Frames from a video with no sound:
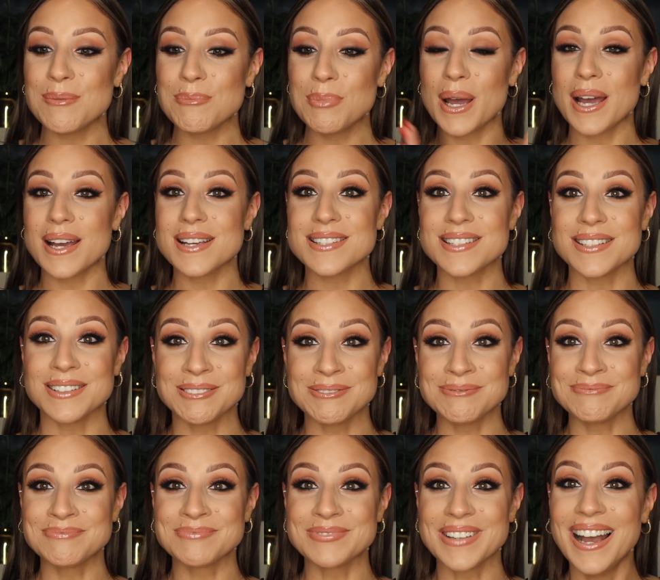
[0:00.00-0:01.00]

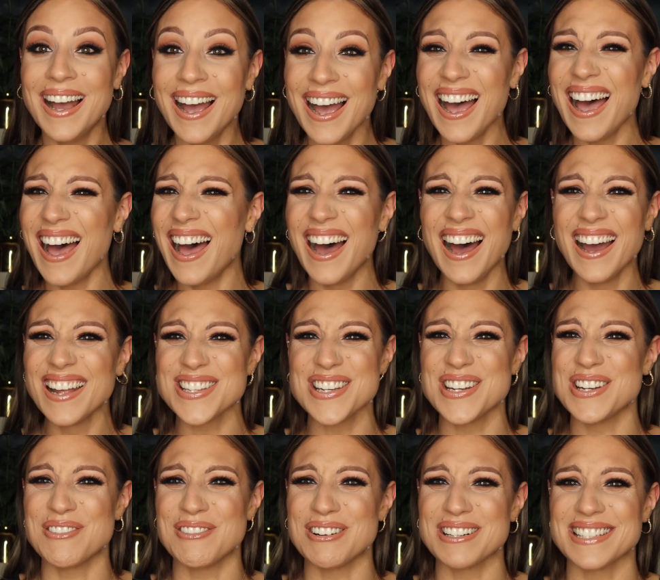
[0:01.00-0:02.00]
person, I
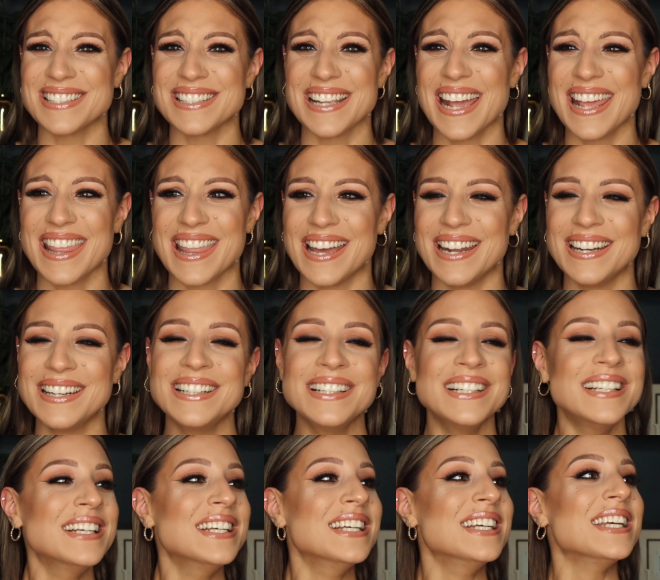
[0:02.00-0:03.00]
didn't know what to say then.
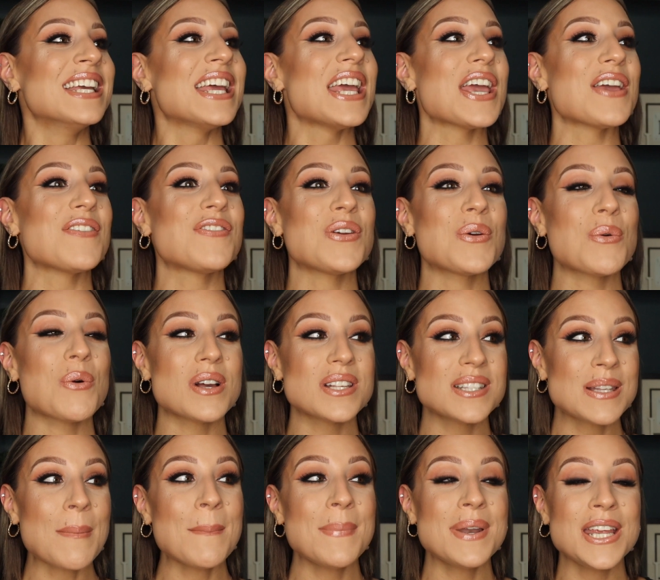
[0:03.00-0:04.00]
If you are
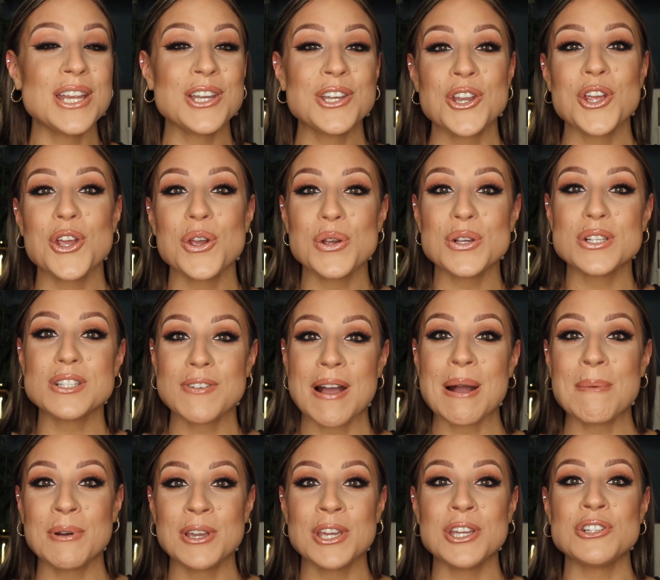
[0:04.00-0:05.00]
somebody new who's
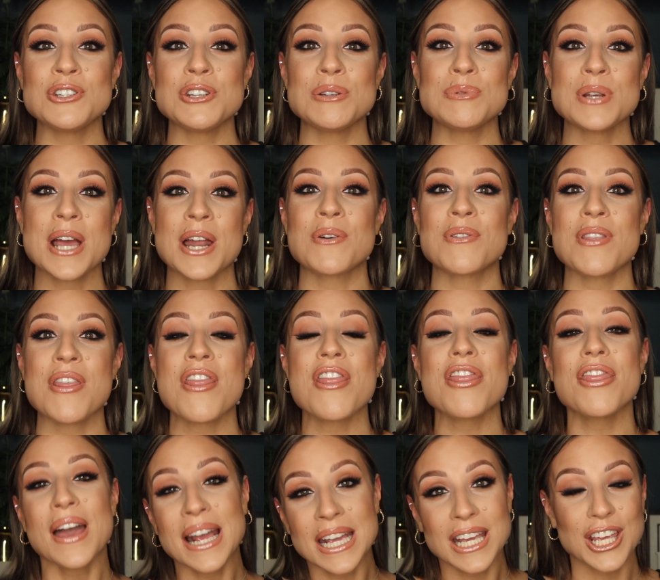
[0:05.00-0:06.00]
found my YouTube channel, then
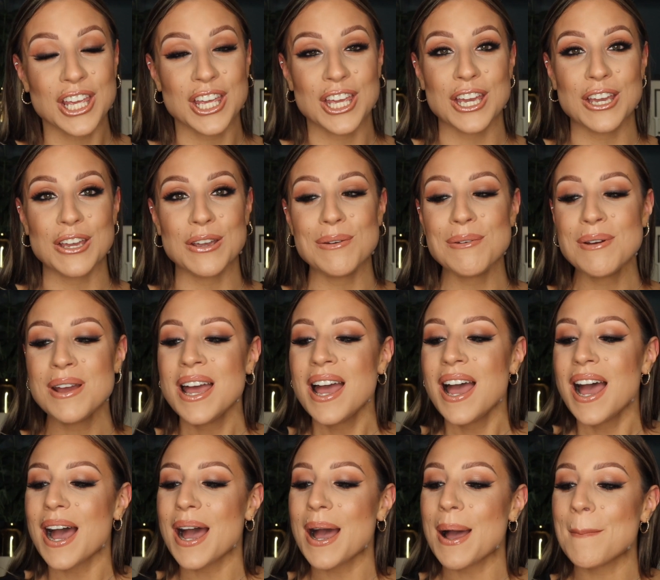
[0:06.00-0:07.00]
thank you.
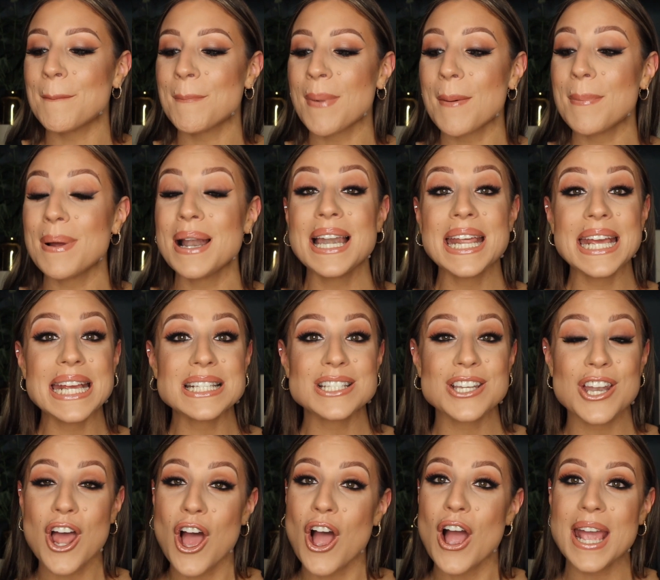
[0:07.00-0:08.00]
Please
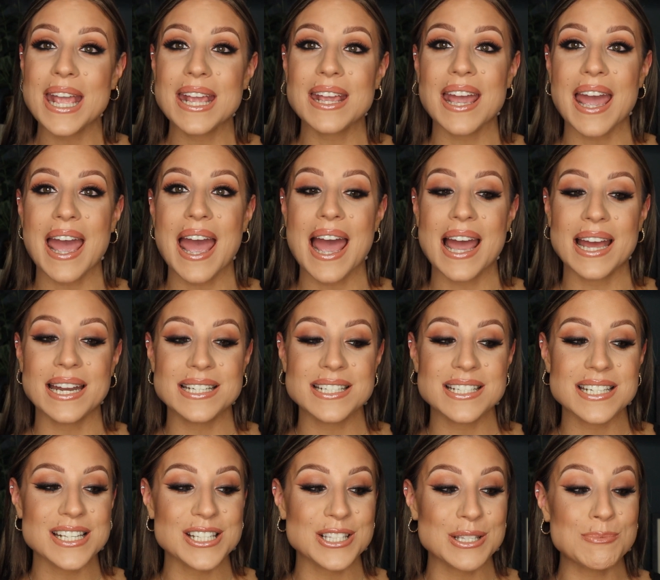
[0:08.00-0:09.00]
like and
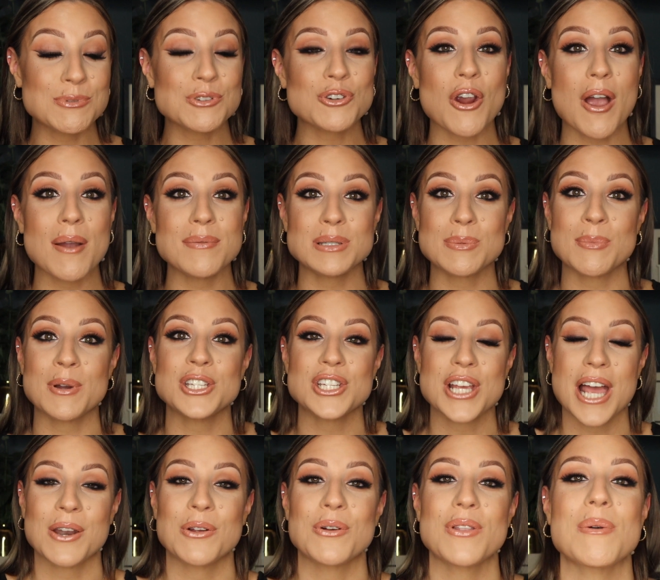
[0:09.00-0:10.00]
subscribe to my
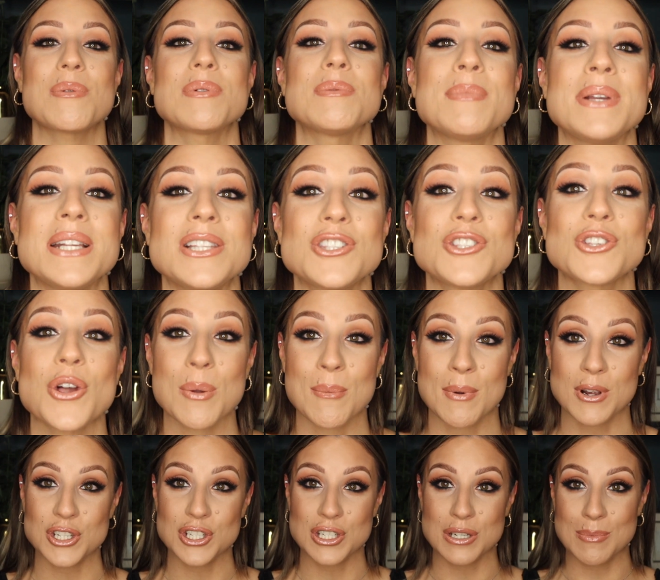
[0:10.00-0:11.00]
channel. That would mean so
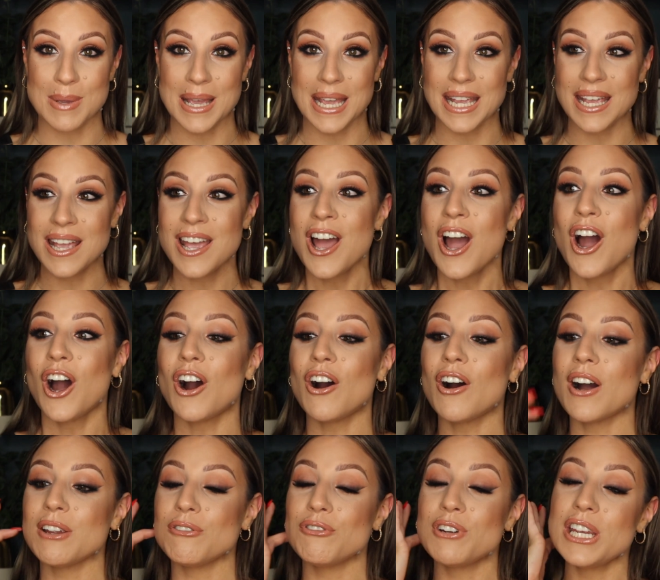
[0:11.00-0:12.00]
much to me.
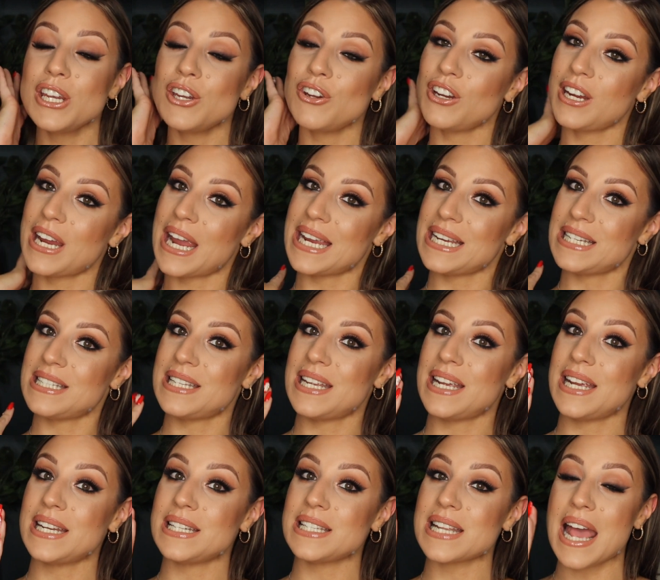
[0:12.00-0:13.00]
I
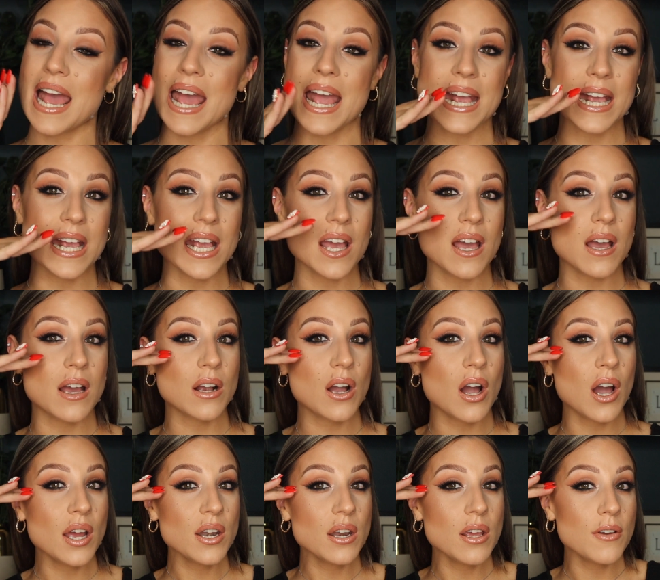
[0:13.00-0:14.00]
recreated a
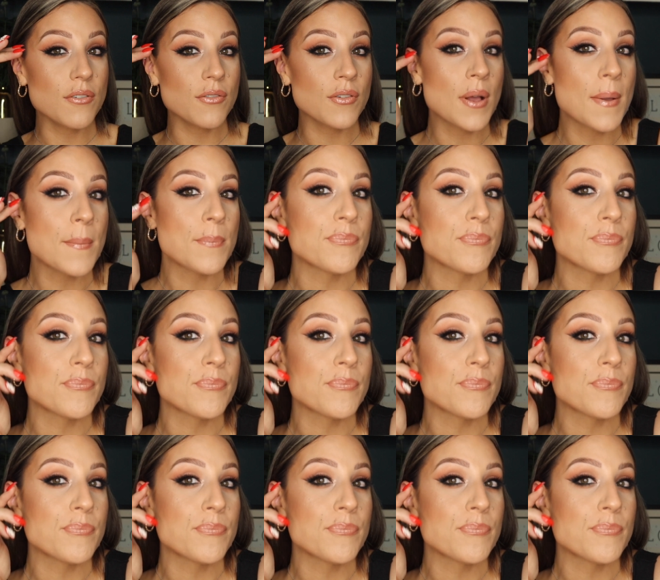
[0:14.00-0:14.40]
kind of